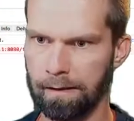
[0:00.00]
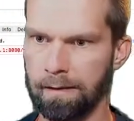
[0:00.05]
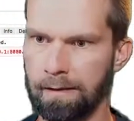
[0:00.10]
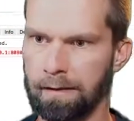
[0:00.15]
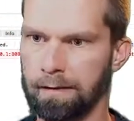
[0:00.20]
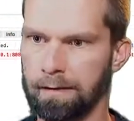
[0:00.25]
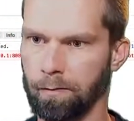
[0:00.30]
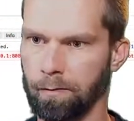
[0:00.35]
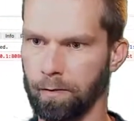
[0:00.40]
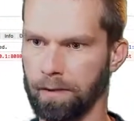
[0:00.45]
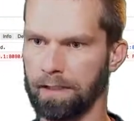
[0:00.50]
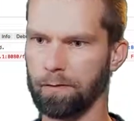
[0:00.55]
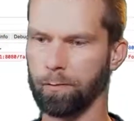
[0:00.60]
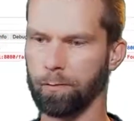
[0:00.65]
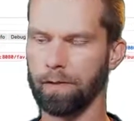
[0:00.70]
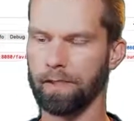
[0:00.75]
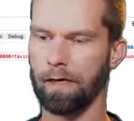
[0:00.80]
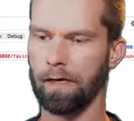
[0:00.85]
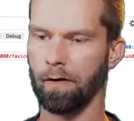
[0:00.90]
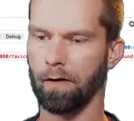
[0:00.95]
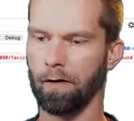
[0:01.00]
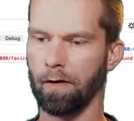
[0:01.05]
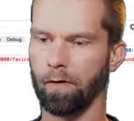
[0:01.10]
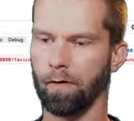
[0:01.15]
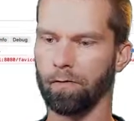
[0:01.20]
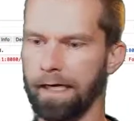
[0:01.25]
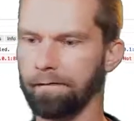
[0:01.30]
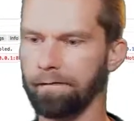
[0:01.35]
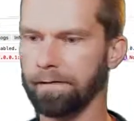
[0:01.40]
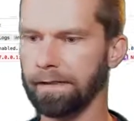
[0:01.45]
So with this, we
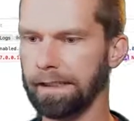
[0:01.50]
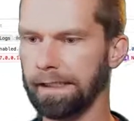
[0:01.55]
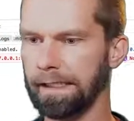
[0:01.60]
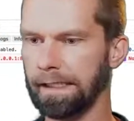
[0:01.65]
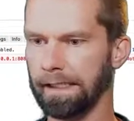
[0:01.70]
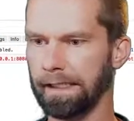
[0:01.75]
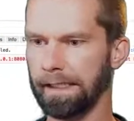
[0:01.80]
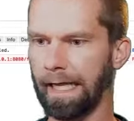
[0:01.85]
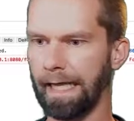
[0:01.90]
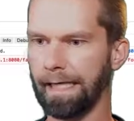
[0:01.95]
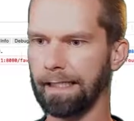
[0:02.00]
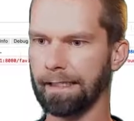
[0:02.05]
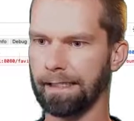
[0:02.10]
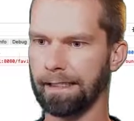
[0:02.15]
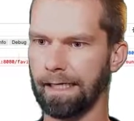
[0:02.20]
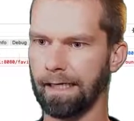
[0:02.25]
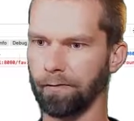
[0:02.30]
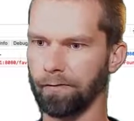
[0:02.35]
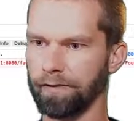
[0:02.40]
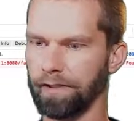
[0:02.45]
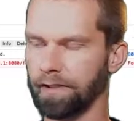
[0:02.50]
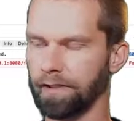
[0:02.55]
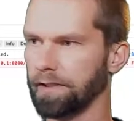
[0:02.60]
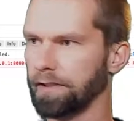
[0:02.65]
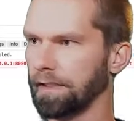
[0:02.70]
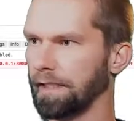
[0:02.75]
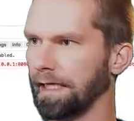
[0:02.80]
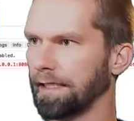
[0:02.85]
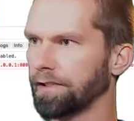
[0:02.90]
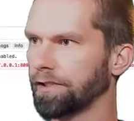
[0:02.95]
already have a little like
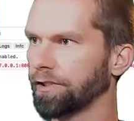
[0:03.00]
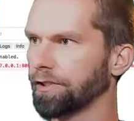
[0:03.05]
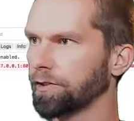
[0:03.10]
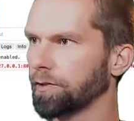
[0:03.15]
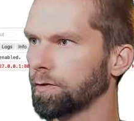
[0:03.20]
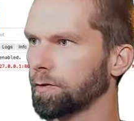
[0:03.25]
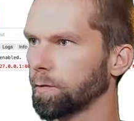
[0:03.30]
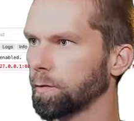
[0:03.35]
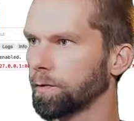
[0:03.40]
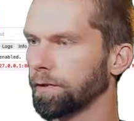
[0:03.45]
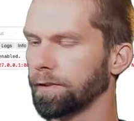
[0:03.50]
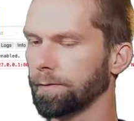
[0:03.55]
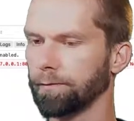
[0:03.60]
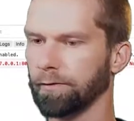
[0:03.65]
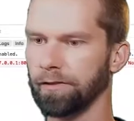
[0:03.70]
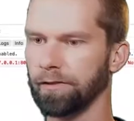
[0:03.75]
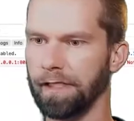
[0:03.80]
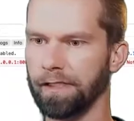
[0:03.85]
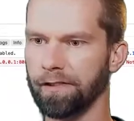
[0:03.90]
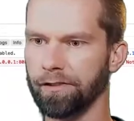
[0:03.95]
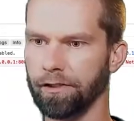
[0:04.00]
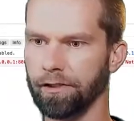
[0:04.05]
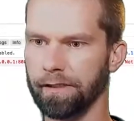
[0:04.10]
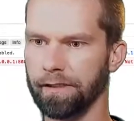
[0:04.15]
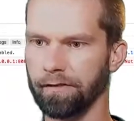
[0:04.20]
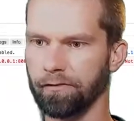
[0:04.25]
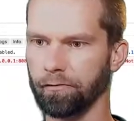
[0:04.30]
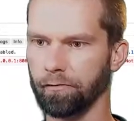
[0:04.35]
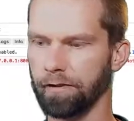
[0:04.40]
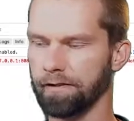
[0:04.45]
counter that should work potentially
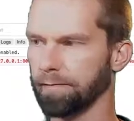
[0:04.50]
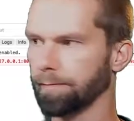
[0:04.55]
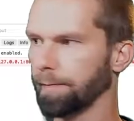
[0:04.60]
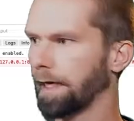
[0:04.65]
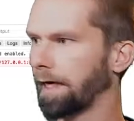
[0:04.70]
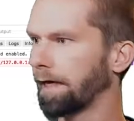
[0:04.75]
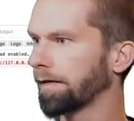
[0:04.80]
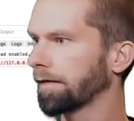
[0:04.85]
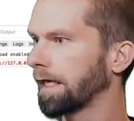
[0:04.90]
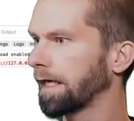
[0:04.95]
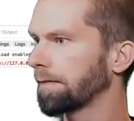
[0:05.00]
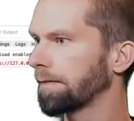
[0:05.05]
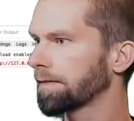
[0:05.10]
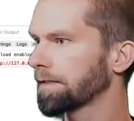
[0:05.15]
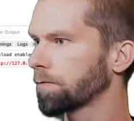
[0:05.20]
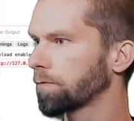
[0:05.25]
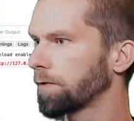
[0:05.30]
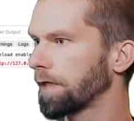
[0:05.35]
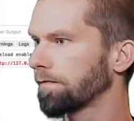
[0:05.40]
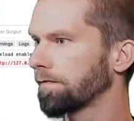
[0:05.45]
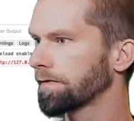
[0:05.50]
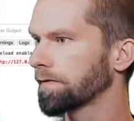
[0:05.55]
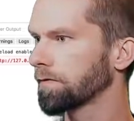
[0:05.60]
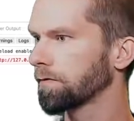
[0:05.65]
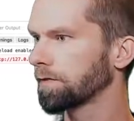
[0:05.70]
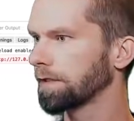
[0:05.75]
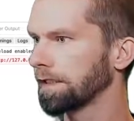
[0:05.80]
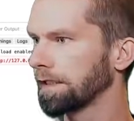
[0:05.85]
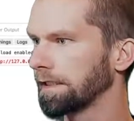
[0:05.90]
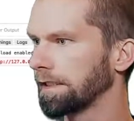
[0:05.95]
across path names. So we have
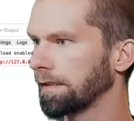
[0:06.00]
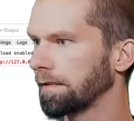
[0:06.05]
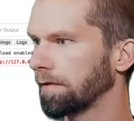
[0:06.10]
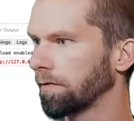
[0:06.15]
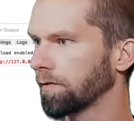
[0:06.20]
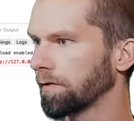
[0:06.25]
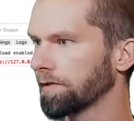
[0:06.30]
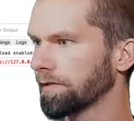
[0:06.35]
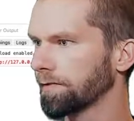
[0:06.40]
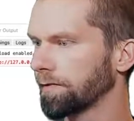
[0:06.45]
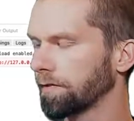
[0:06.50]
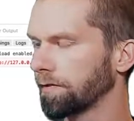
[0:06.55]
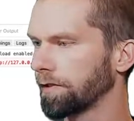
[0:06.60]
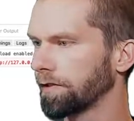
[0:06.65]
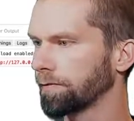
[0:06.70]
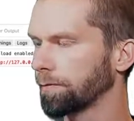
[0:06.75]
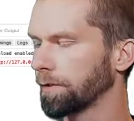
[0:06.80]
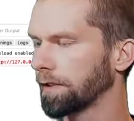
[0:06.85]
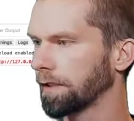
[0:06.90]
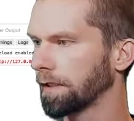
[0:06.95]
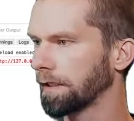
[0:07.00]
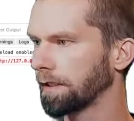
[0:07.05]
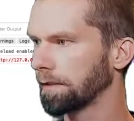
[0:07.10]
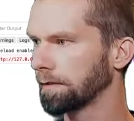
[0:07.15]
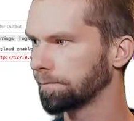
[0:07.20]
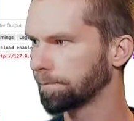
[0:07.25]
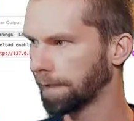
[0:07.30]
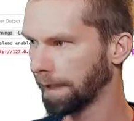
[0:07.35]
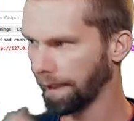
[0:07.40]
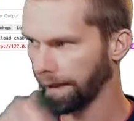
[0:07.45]
stored it in local storage with the
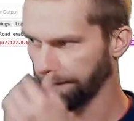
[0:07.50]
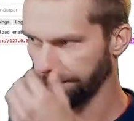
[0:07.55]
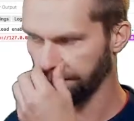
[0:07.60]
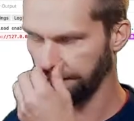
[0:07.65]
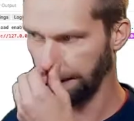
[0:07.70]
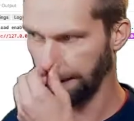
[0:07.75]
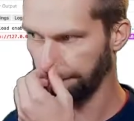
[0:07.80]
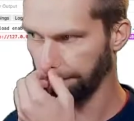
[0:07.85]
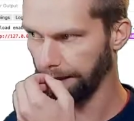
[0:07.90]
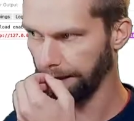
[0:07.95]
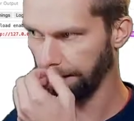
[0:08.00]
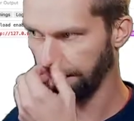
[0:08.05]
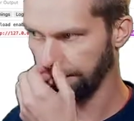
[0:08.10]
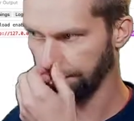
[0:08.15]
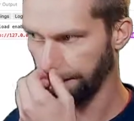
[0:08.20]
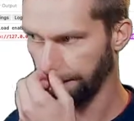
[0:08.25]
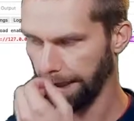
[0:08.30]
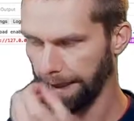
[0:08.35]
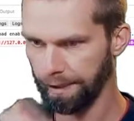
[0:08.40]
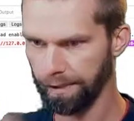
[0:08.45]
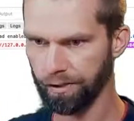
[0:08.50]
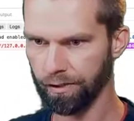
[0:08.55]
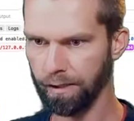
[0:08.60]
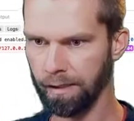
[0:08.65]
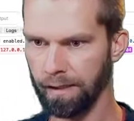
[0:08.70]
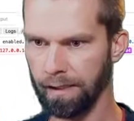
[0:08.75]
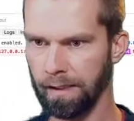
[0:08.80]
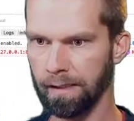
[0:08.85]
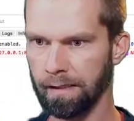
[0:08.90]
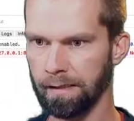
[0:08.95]
current path name in this page.
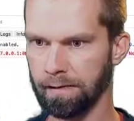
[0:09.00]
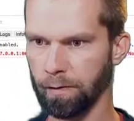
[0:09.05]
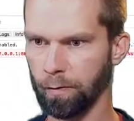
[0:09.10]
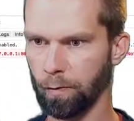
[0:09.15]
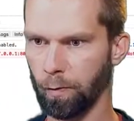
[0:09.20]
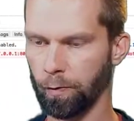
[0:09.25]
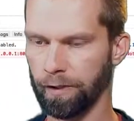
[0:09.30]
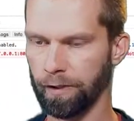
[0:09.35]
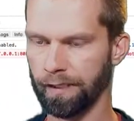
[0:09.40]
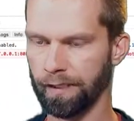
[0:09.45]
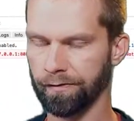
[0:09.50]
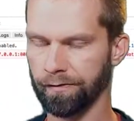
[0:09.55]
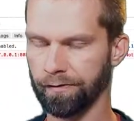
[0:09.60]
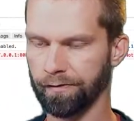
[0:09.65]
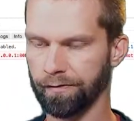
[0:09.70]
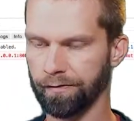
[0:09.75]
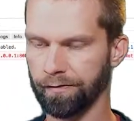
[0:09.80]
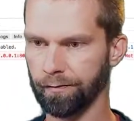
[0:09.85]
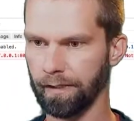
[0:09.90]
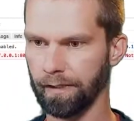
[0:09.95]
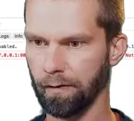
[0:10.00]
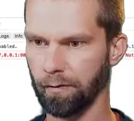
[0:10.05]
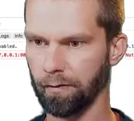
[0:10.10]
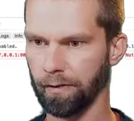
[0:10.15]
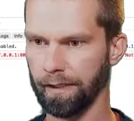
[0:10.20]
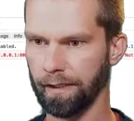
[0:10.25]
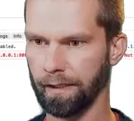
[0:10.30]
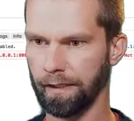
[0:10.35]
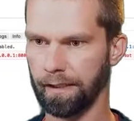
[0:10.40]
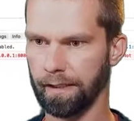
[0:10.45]
So what we can do now
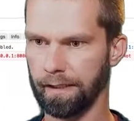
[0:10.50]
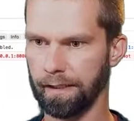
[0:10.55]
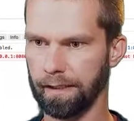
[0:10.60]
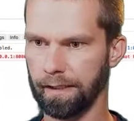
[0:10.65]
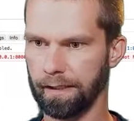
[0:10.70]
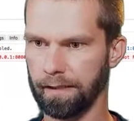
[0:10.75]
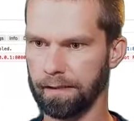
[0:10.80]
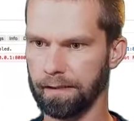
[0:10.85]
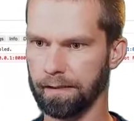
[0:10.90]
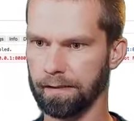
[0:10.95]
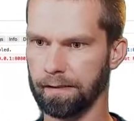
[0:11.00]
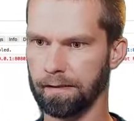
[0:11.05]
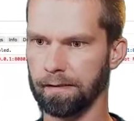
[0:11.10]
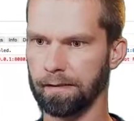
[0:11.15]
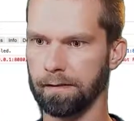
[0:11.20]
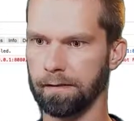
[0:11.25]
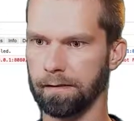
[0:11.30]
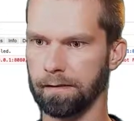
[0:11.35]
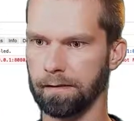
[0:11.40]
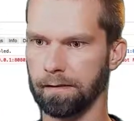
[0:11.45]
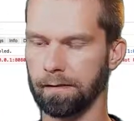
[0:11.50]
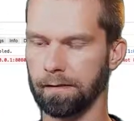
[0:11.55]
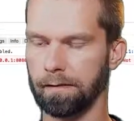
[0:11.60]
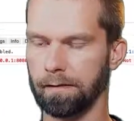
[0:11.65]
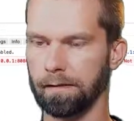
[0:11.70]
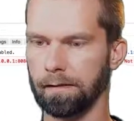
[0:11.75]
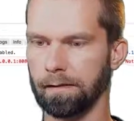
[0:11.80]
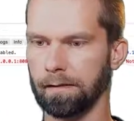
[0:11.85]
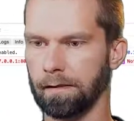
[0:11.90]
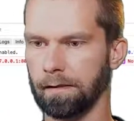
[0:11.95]
here is,
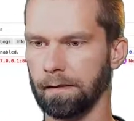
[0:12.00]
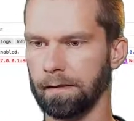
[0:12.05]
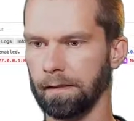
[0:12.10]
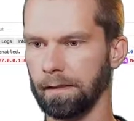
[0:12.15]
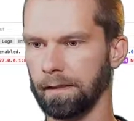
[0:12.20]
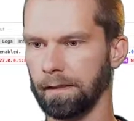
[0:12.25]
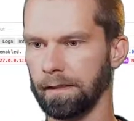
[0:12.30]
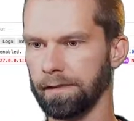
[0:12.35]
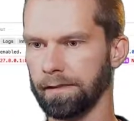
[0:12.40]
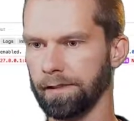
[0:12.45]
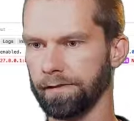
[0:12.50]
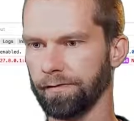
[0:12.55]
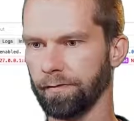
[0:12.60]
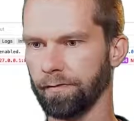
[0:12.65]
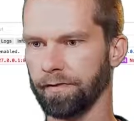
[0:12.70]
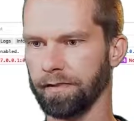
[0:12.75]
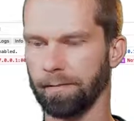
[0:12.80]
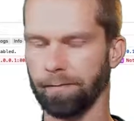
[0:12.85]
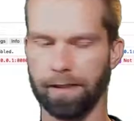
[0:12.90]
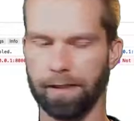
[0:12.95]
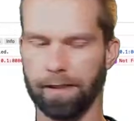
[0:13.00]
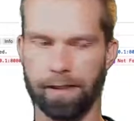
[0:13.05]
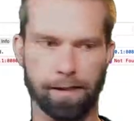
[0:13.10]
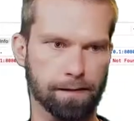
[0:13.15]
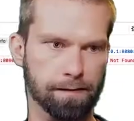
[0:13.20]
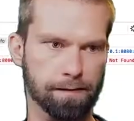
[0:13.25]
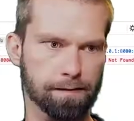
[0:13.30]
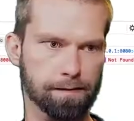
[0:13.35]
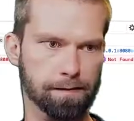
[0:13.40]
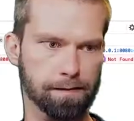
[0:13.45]
let's just do something like
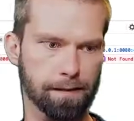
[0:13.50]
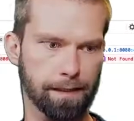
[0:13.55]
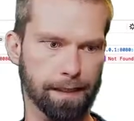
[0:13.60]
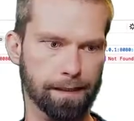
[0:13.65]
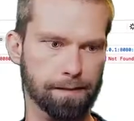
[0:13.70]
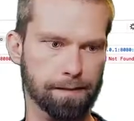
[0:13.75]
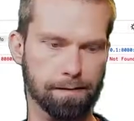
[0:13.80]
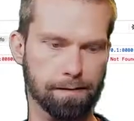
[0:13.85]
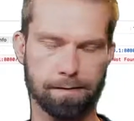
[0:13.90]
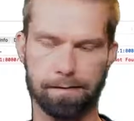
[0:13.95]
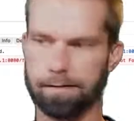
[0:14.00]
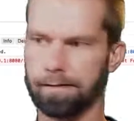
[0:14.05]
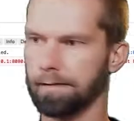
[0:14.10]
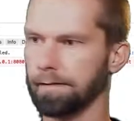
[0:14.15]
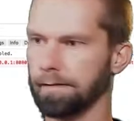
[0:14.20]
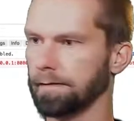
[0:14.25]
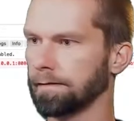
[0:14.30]
this, likes.